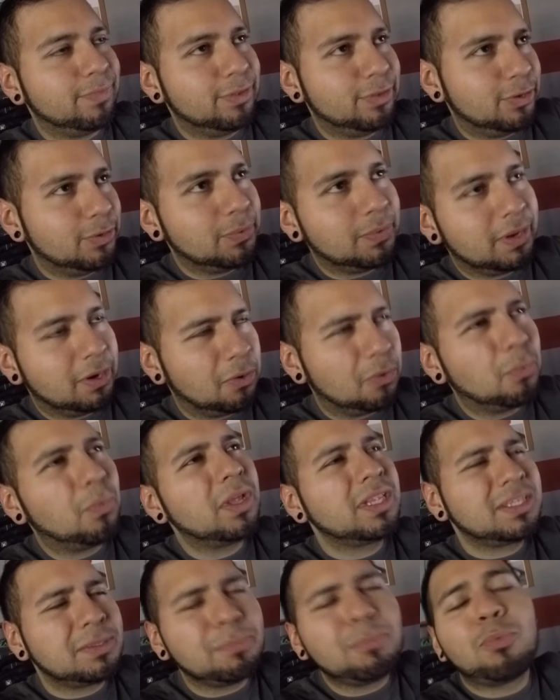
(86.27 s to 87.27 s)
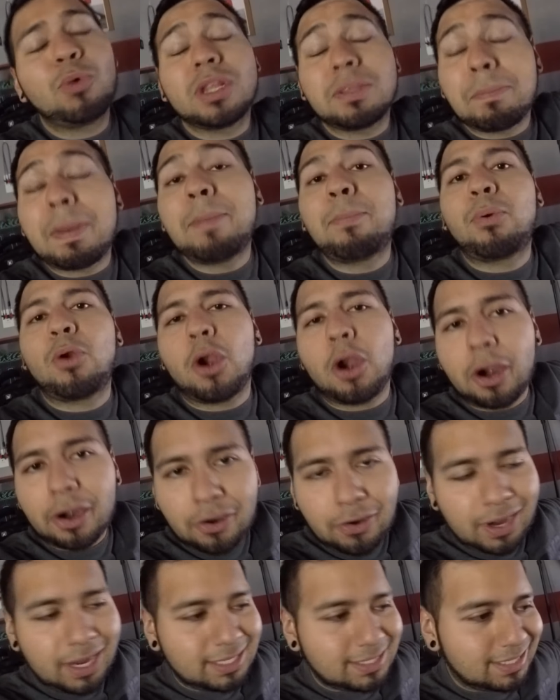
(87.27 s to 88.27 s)
doing, or what my
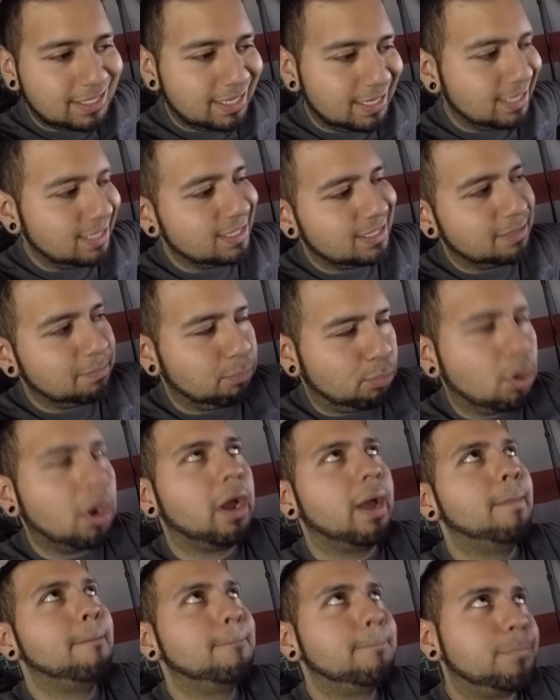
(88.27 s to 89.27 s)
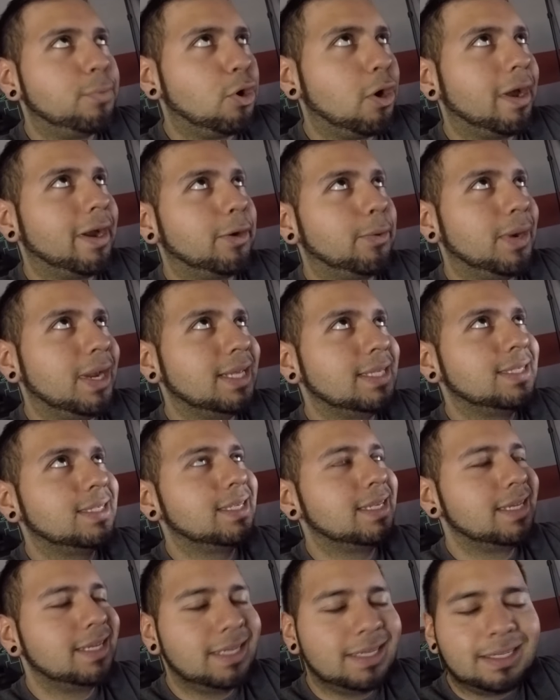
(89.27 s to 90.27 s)
progress is. Progress.
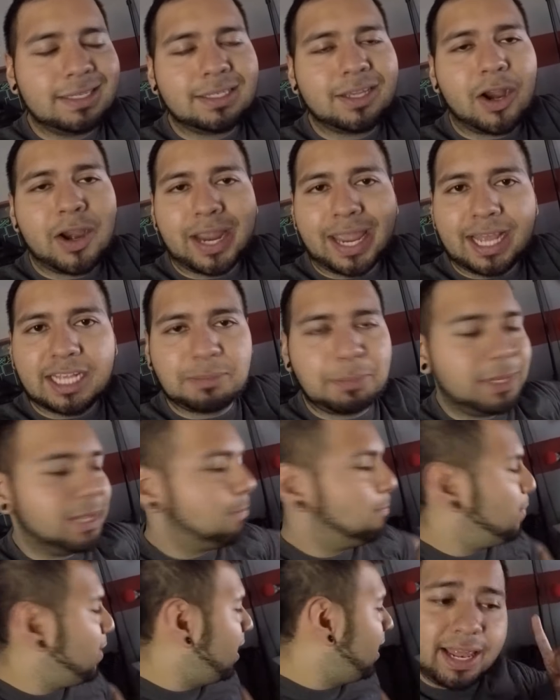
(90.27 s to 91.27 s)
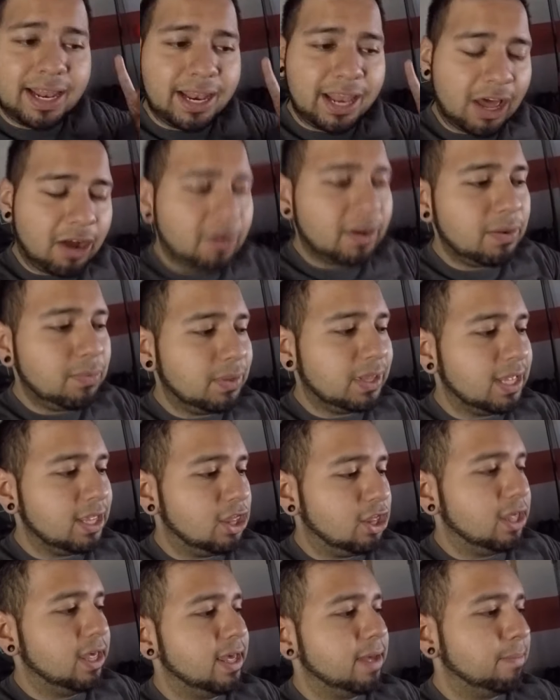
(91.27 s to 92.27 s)
Sorry, I can't speak. But not only with the
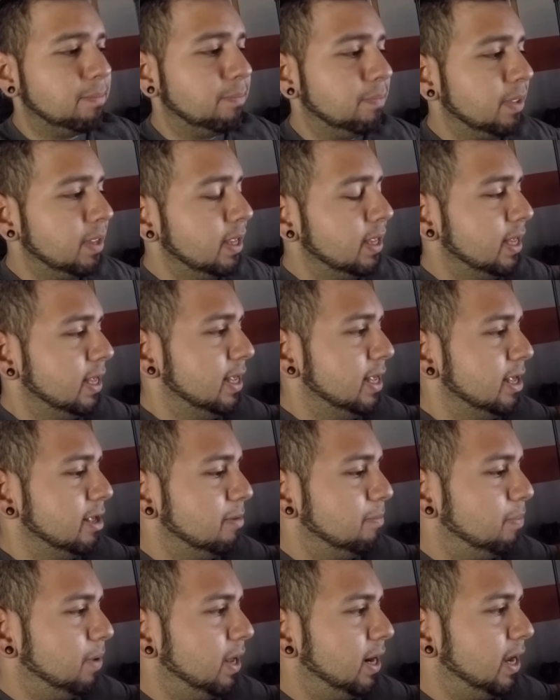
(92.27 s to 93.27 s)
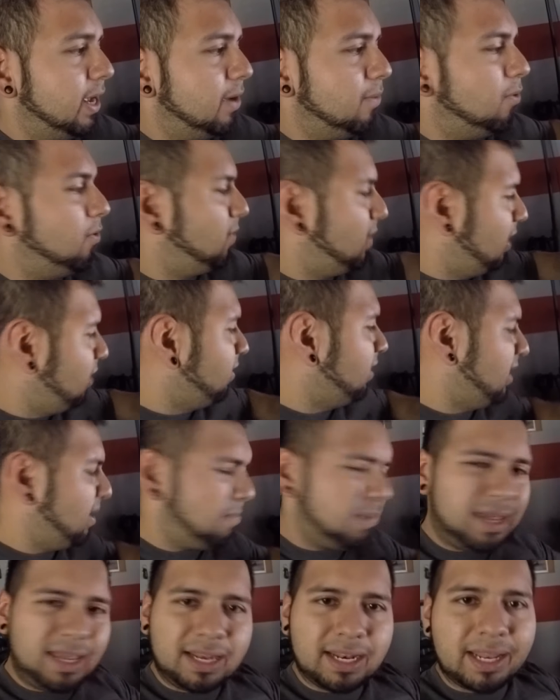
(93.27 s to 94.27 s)
gym, but well, here, let
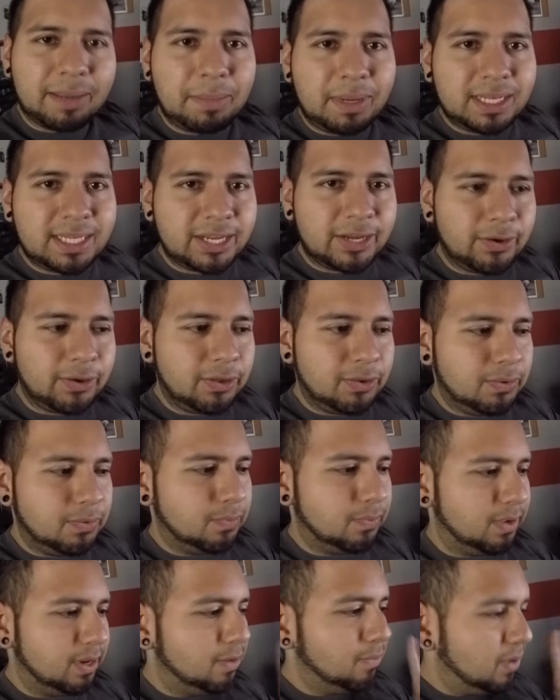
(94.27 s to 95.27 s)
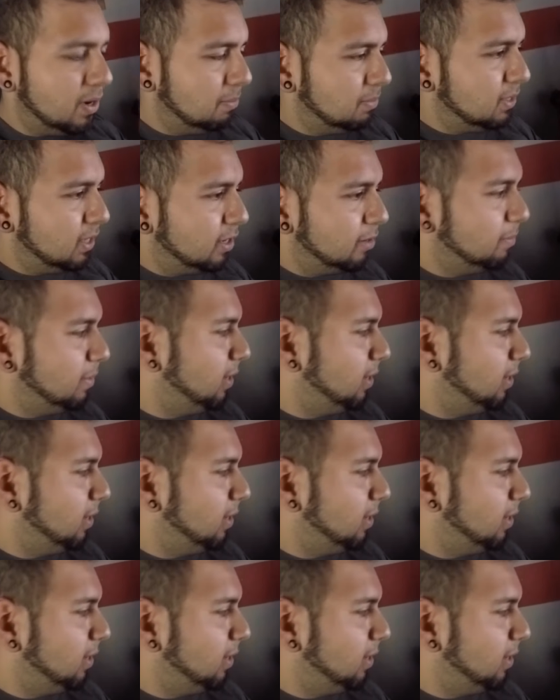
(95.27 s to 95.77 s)
me tell you what I'm talking